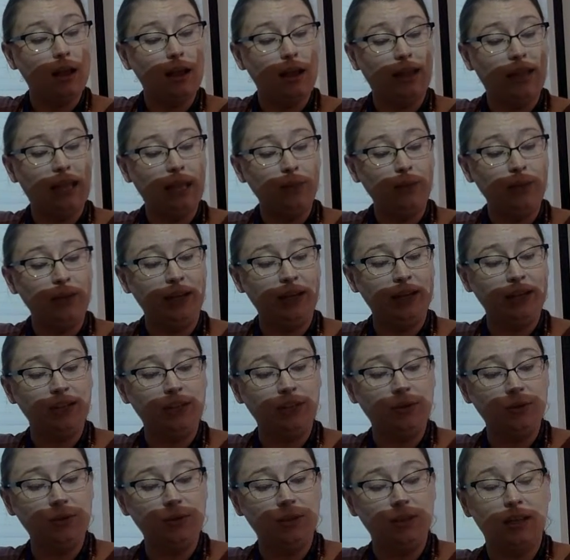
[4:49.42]
And we can
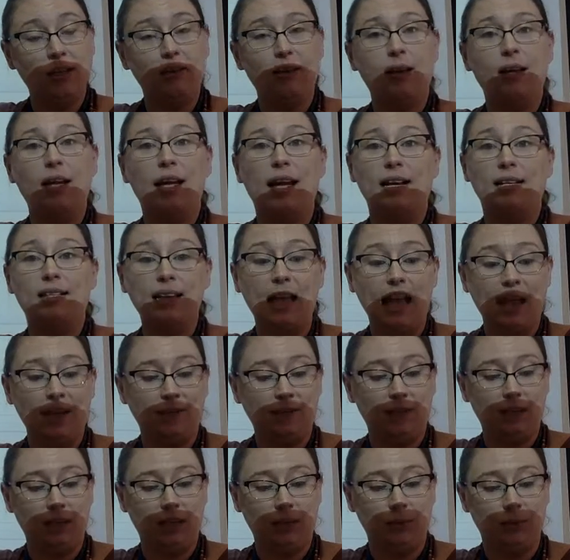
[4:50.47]
use the
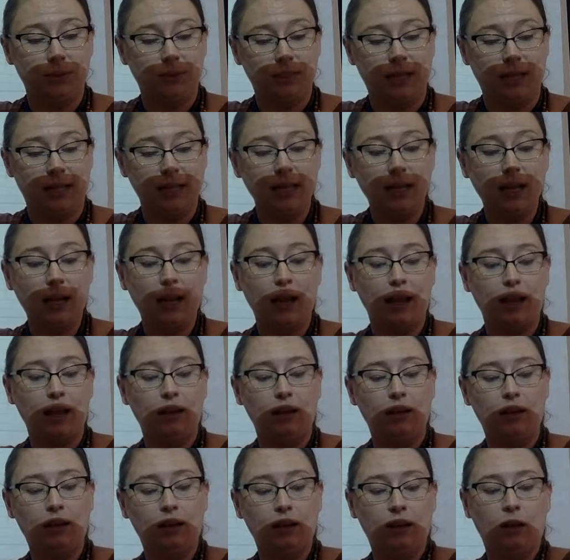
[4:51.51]
xf equals
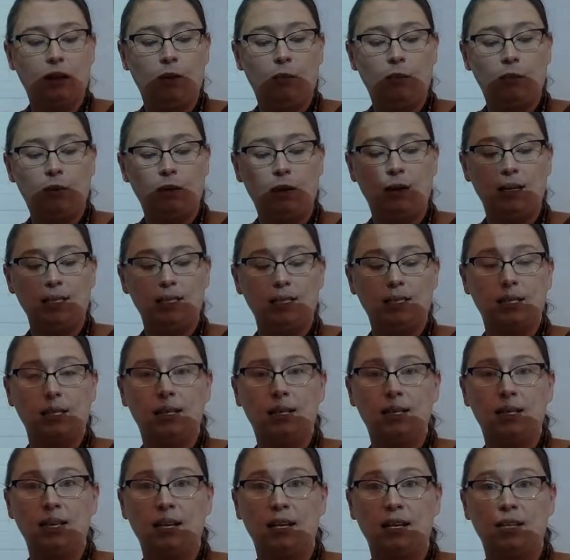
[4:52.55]
xi plus
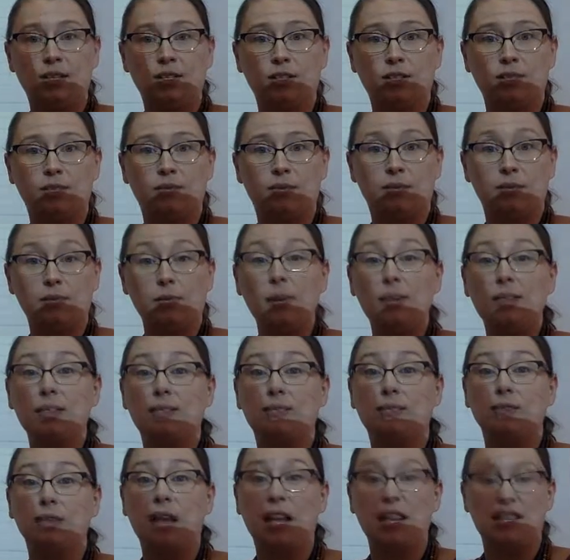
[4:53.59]
the
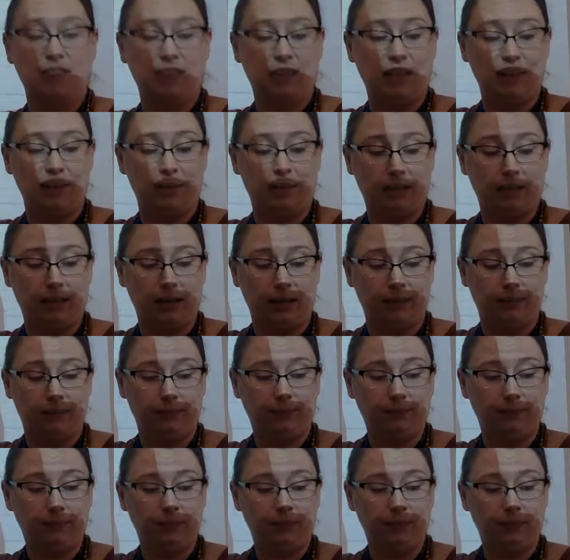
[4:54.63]
velocity times the time.